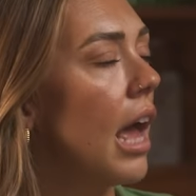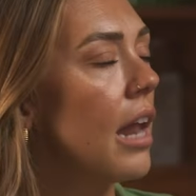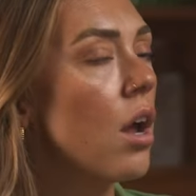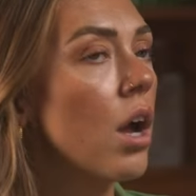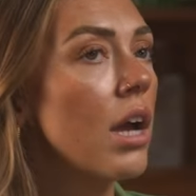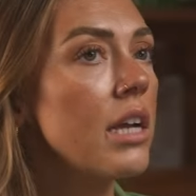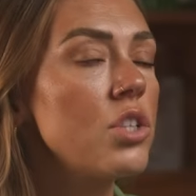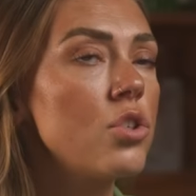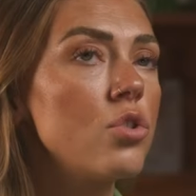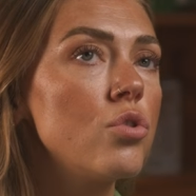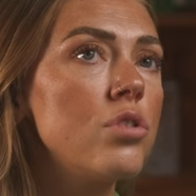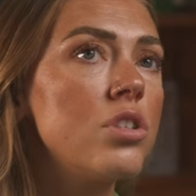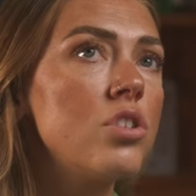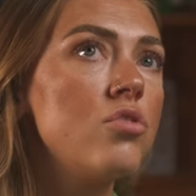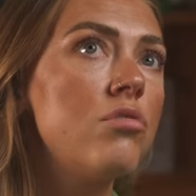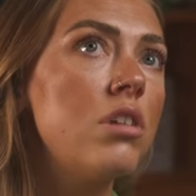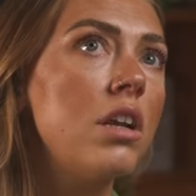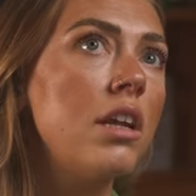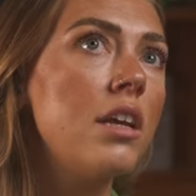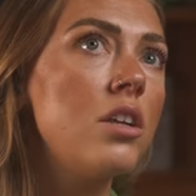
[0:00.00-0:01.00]
And I saw
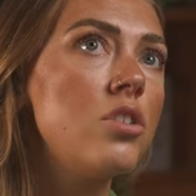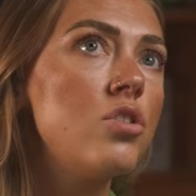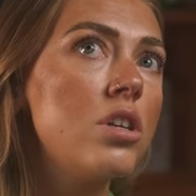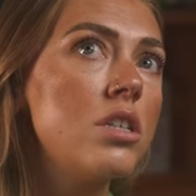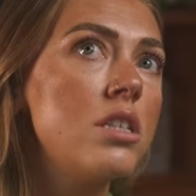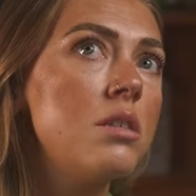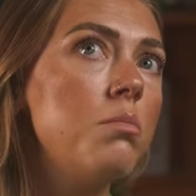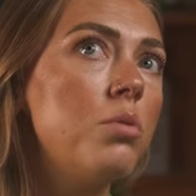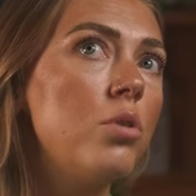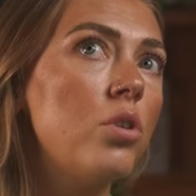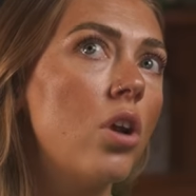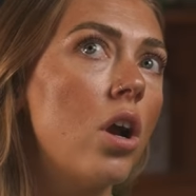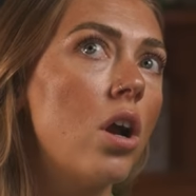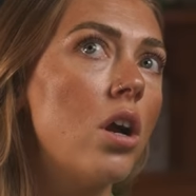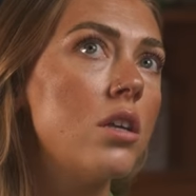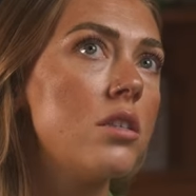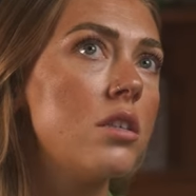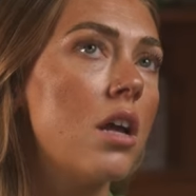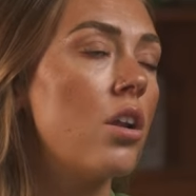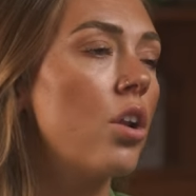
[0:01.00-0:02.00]
this really interesting
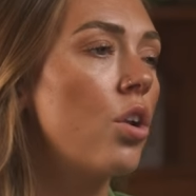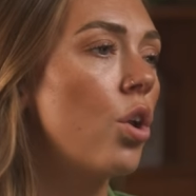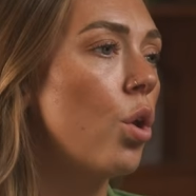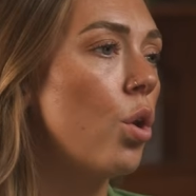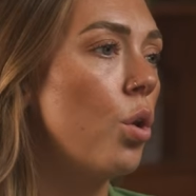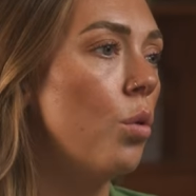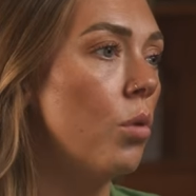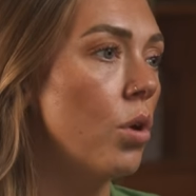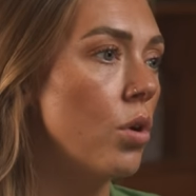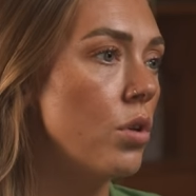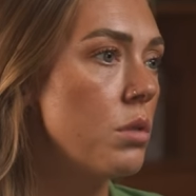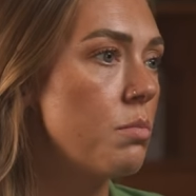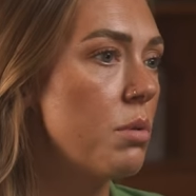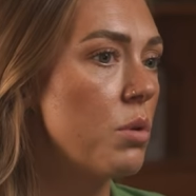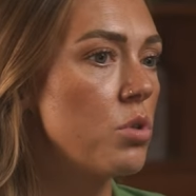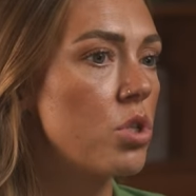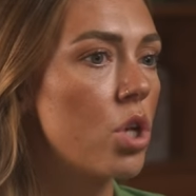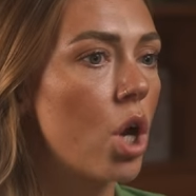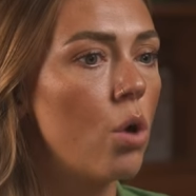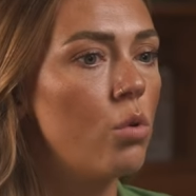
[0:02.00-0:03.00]
podcast. I don't know who it was, but it
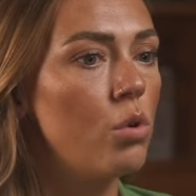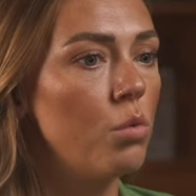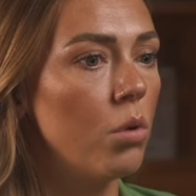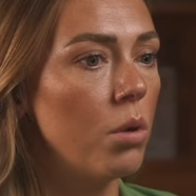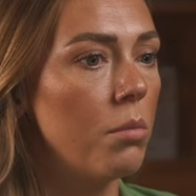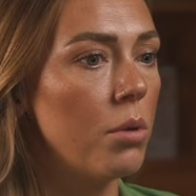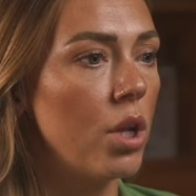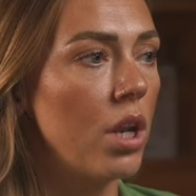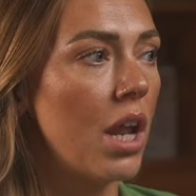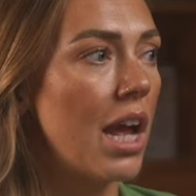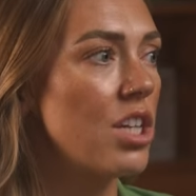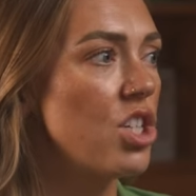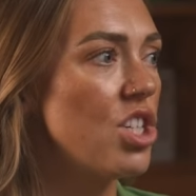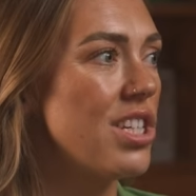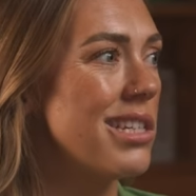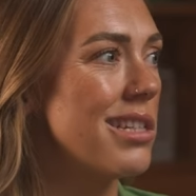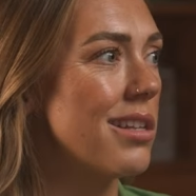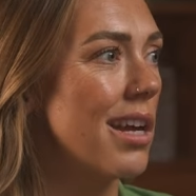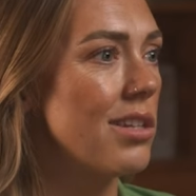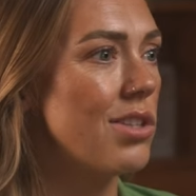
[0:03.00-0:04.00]
was an older woman, and
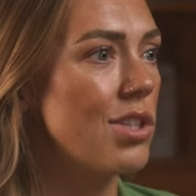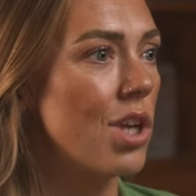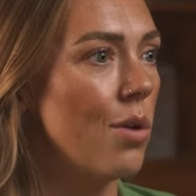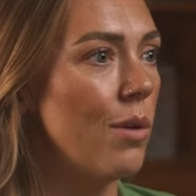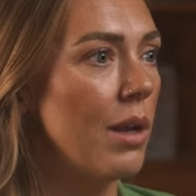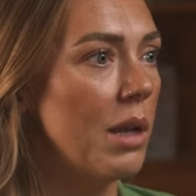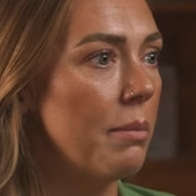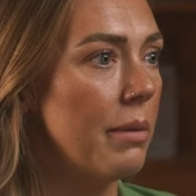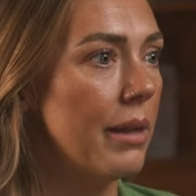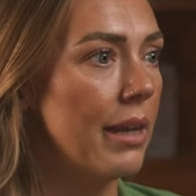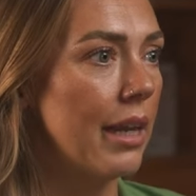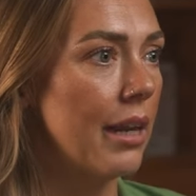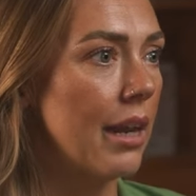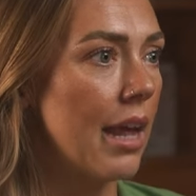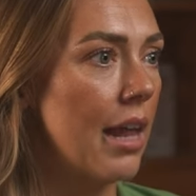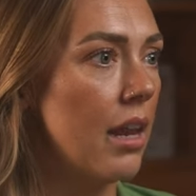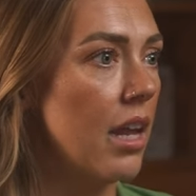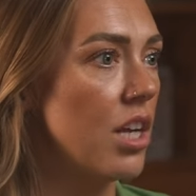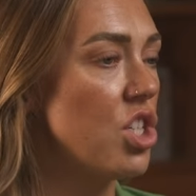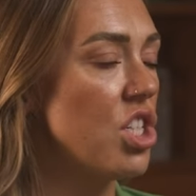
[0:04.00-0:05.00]
she's, like, totally a
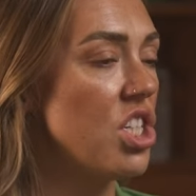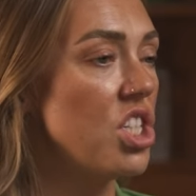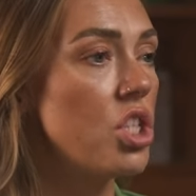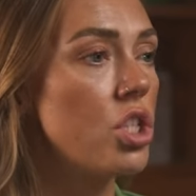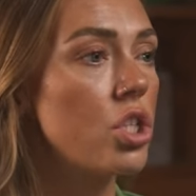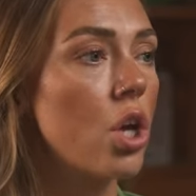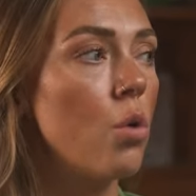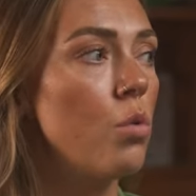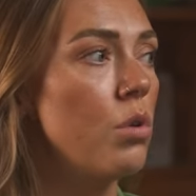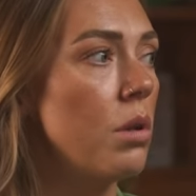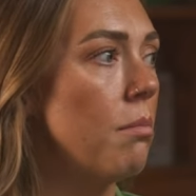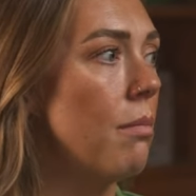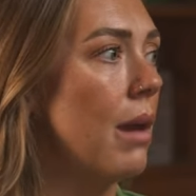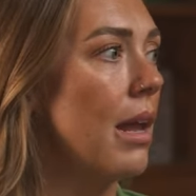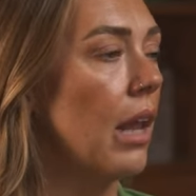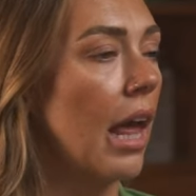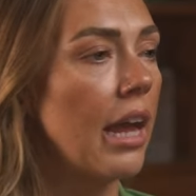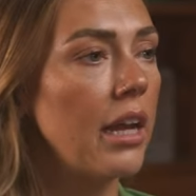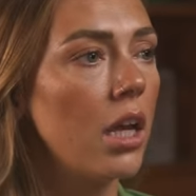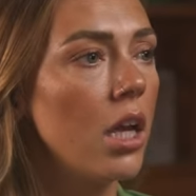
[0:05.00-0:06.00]
billionaire. Like, she's sold and met,
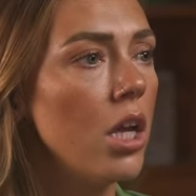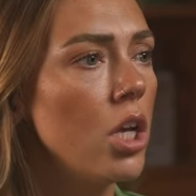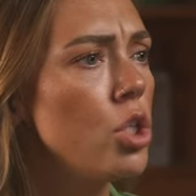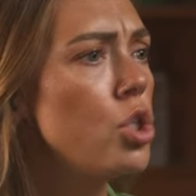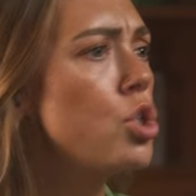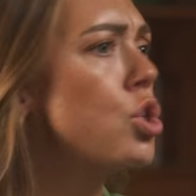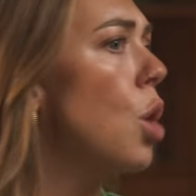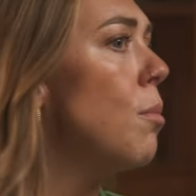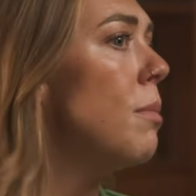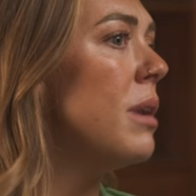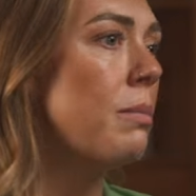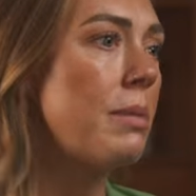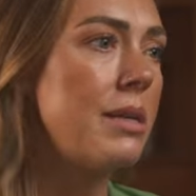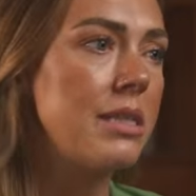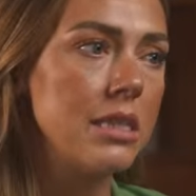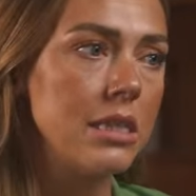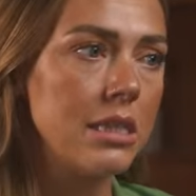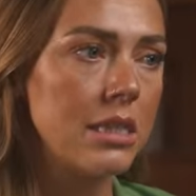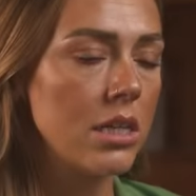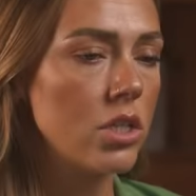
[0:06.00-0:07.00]
like, so many
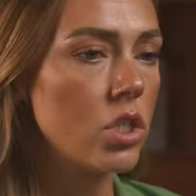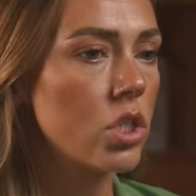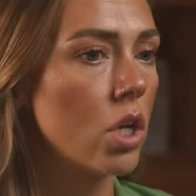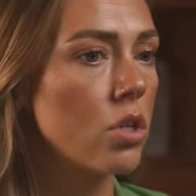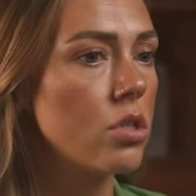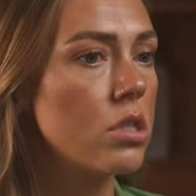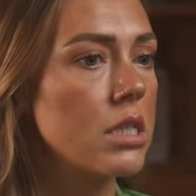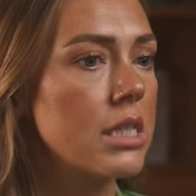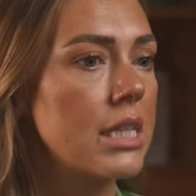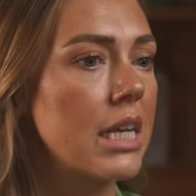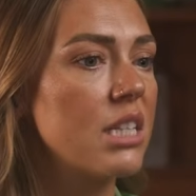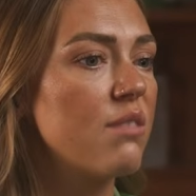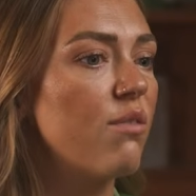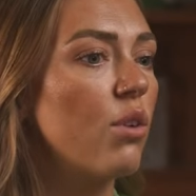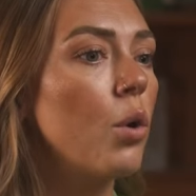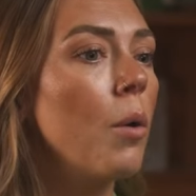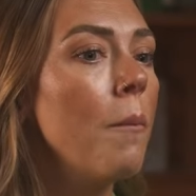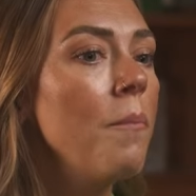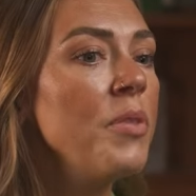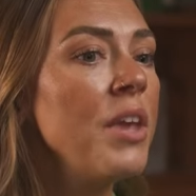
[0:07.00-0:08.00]
businesses, so
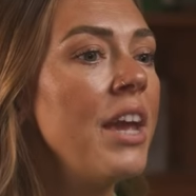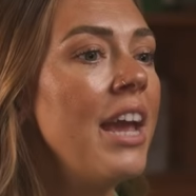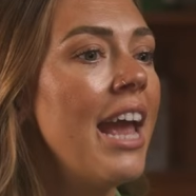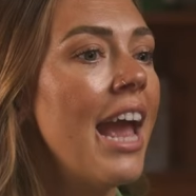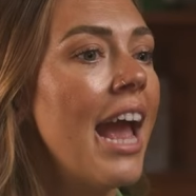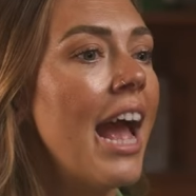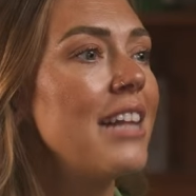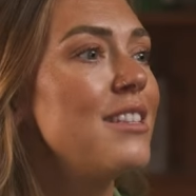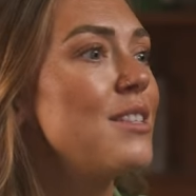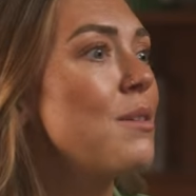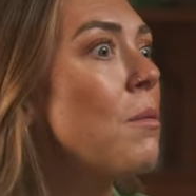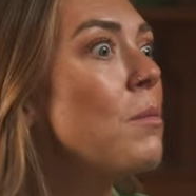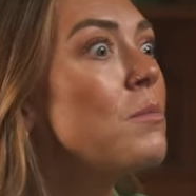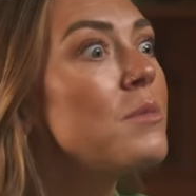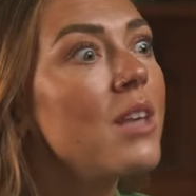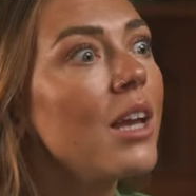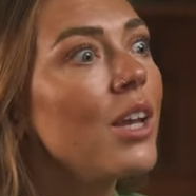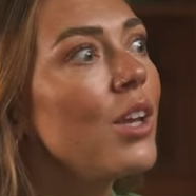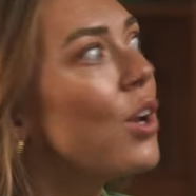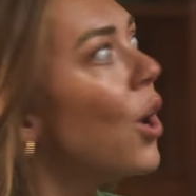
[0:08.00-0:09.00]
successful. Someone
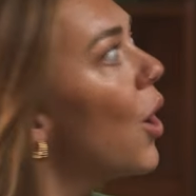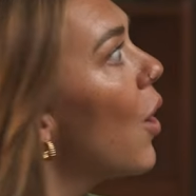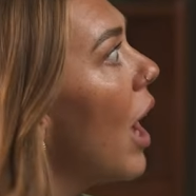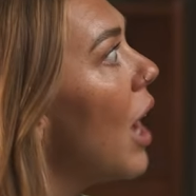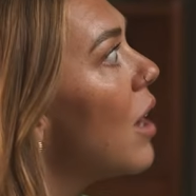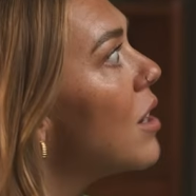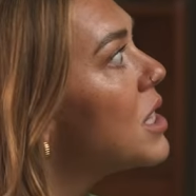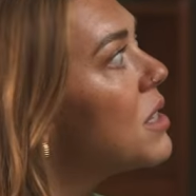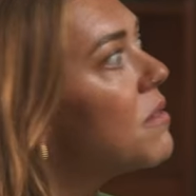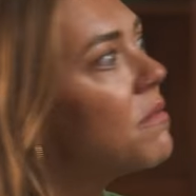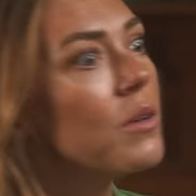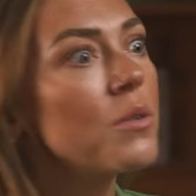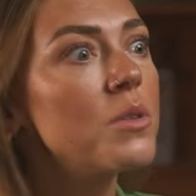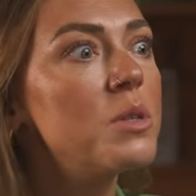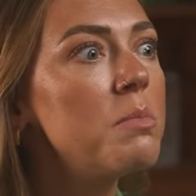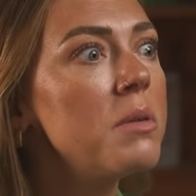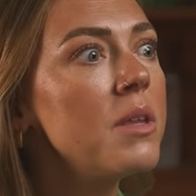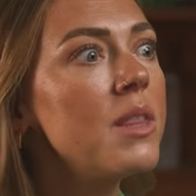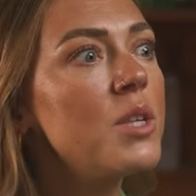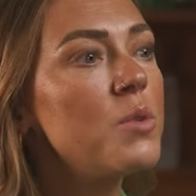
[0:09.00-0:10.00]
was like, you know, how does it feel
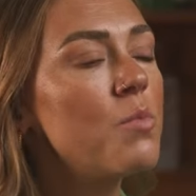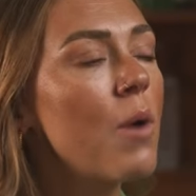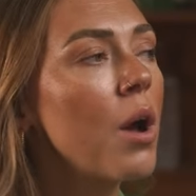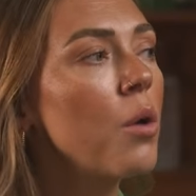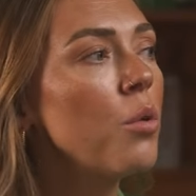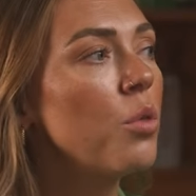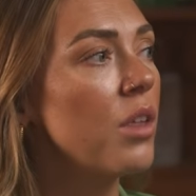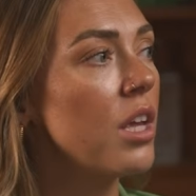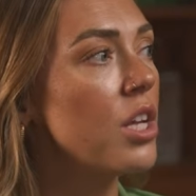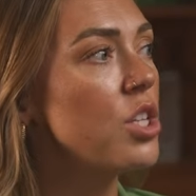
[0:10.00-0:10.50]
to be this wealthy?